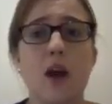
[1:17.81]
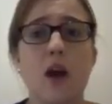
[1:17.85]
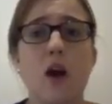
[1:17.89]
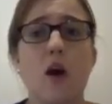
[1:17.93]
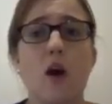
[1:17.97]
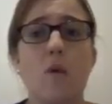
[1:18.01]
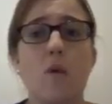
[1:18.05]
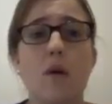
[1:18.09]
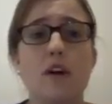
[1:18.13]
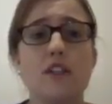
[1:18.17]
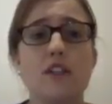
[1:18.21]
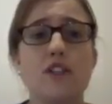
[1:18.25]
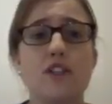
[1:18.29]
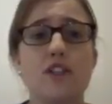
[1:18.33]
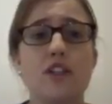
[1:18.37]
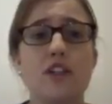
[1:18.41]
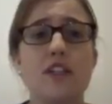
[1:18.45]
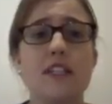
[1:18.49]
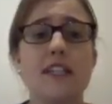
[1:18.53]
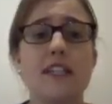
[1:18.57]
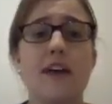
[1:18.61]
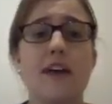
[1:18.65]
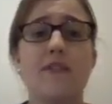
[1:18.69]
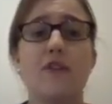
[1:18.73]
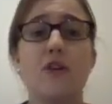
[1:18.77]
While students
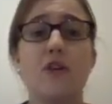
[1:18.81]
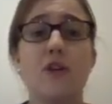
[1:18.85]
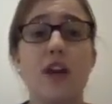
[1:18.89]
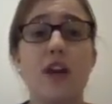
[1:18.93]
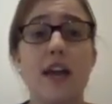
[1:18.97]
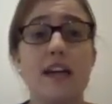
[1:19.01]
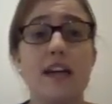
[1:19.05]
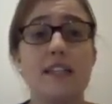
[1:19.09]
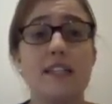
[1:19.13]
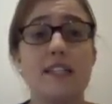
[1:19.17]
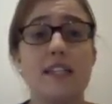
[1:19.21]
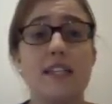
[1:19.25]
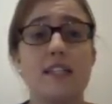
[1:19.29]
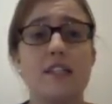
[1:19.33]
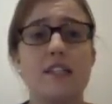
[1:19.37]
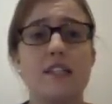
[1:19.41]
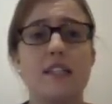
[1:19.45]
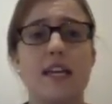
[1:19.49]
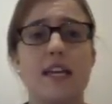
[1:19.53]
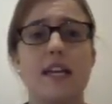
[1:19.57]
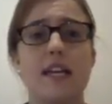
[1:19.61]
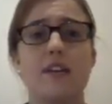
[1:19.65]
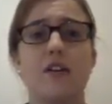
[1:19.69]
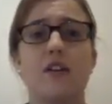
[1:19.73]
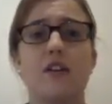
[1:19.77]
have good access to
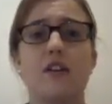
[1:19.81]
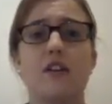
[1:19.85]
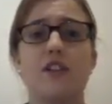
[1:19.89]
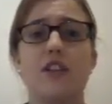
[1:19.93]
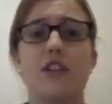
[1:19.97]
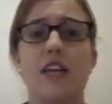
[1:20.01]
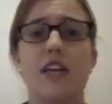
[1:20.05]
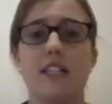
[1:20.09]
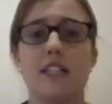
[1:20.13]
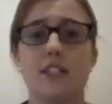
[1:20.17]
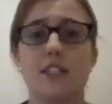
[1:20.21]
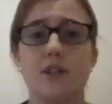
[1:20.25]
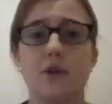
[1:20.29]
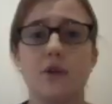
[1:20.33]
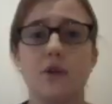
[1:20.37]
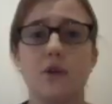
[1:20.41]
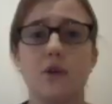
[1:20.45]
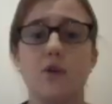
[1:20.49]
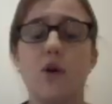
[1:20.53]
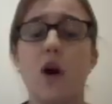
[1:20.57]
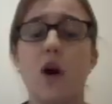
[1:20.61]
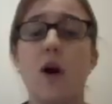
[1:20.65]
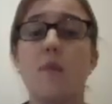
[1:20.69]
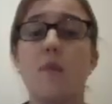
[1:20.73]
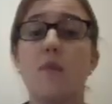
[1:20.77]
technology at school,
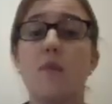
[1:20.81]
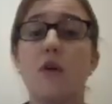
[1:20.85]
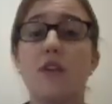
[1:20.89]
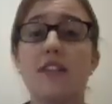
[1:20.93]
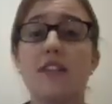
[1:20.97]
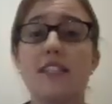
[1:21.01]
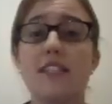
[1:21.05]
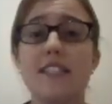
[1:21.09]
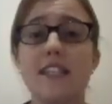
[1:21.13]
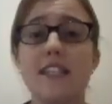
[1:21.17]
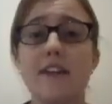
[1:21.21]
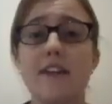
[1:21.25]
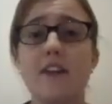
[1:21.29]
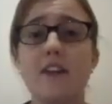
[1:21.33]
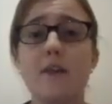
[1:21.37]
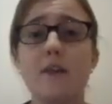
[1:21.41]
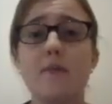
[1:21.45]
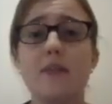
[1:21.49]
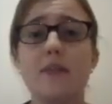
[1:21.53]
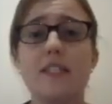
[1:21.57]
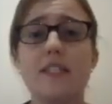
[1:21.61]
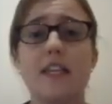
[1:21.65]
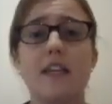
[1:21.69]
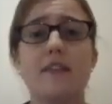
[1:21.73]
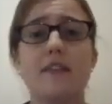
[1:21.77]
more than
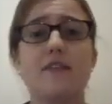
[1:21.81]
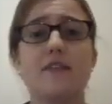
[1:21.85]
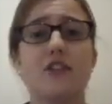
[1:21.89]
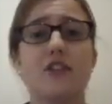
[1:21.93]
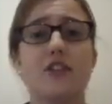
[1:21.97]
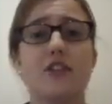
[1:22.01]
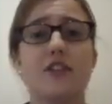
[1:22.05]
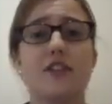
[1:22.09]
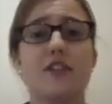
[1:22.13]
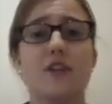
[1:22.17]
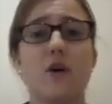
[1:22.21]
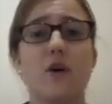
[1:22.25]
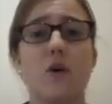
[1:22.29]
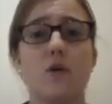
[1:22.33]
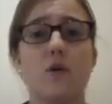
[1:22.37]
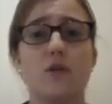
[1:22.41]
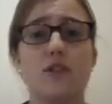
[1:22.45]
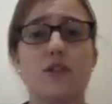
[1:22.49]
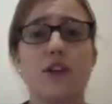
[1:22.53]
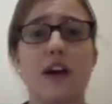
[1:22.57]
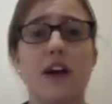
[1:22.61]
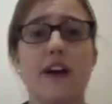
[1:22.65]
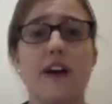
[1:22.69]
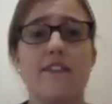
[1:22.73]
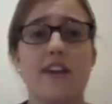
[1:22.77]
70% of students also
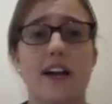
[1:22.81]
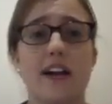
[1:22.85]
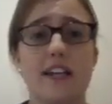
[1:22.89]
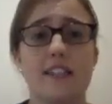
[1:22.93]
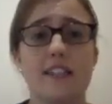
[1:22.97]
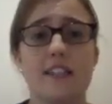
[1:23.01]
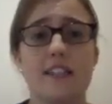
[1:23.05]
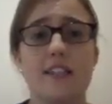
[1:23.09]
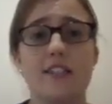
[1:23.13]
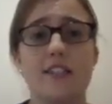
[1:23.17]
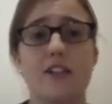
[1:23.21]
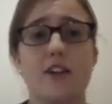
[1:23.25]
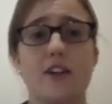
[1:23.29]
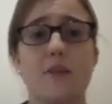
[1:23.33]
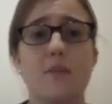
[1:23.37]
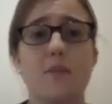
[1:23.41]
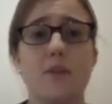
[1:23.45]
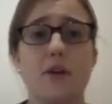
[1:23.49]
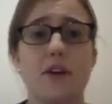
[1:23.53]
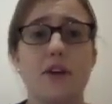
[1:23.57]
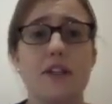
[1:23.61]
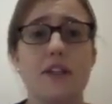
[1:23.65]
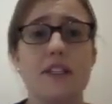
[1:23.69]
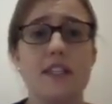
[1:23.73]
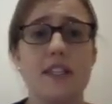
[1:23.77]
have access to
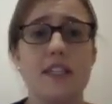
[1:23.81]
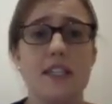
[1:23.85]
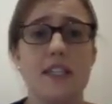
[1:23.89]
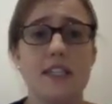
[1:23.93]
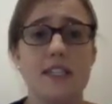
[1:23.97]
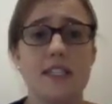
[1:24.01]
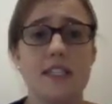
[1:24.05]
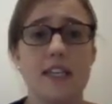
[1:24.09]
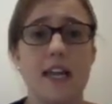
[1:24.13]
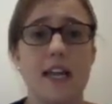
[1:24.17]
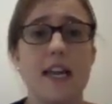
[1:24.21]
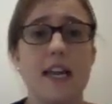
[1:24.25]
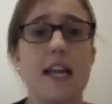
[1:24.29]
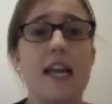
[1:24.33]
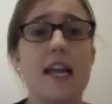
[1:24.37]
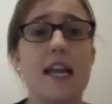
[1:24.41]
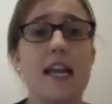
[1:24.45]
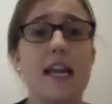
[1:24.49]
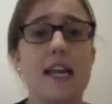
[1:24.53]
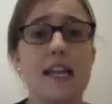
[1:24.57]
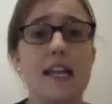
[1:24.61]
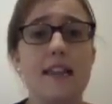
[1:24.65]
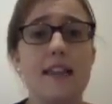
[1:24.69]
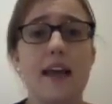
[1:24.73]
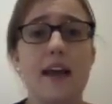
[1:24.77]
computers and internet
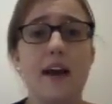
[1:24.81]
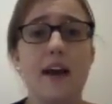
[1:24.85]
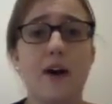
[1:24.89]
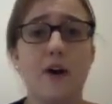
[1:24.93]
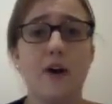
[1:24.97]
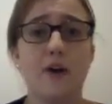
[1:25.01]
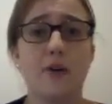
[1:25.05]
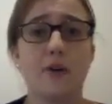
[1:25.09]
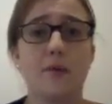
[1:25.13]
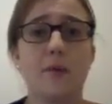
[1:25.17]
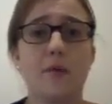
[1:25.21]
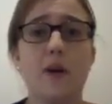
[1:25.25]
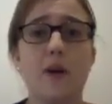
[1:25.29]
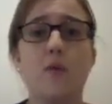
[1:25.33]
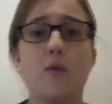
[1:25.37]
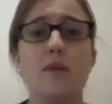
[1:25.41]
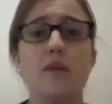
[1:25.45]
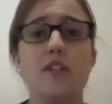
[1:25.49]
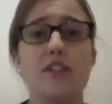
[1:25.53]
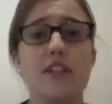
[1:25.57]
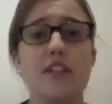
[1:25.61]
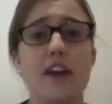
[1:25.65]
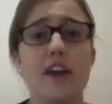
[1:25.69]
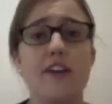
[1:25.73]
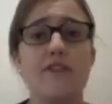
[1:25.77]
in their home,
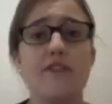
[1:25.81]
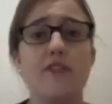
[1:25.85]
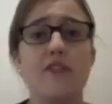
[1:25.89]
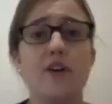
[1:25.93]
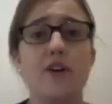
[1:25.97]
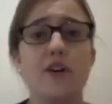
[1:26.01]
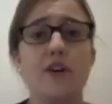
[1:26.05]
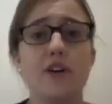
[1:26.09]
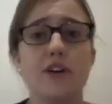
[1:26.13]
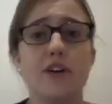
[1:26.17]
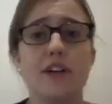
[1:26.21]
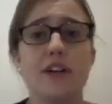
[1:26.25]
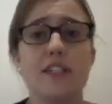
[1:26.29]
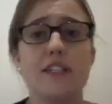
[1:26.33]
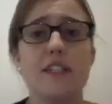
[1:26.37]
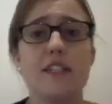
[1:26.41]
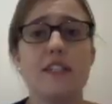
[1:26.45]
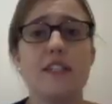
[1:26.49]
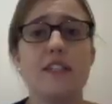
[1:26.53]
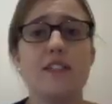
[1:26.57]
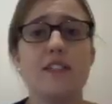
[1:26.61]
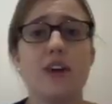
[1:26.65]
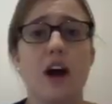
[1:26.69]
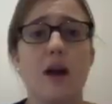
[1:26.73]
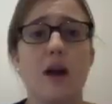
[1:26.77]
which therefore increases the
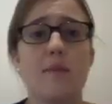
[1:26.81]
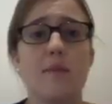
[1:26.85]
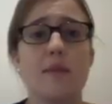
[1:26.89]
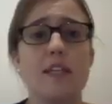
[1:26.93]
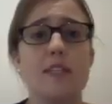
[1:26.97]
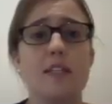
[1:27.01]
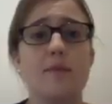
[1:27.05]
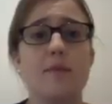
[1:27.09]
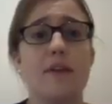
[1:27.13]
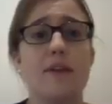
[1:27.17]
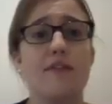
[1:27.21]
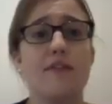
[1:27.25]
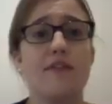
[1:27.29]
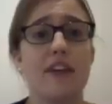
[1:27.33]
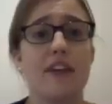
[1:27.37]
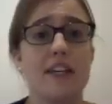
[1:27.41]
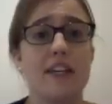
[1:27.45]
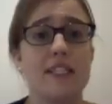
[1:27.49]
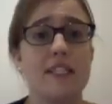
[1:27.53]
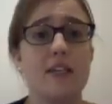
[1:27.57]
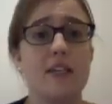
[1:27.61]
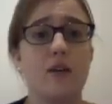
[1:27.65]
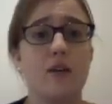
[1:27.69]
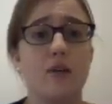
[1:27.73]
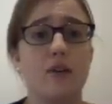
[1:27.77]
time they spend
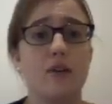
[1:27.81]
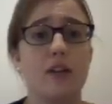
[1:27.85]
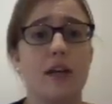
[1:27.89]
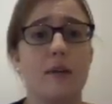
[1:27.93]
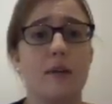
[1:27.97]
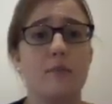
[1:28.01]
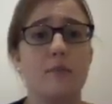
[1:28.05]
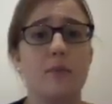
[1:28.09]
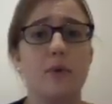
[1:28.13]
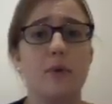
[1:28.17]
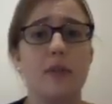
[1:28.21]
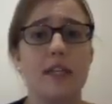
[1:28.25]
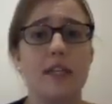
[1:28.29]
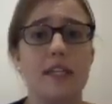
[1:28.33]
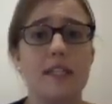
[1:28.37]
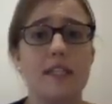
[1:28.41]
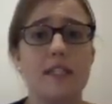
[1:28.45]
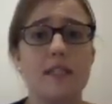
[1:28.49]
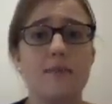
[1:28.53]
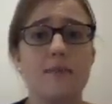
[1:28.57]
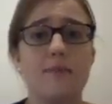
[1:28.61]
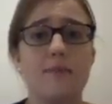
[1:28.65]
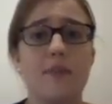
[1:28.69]
facing online bullies.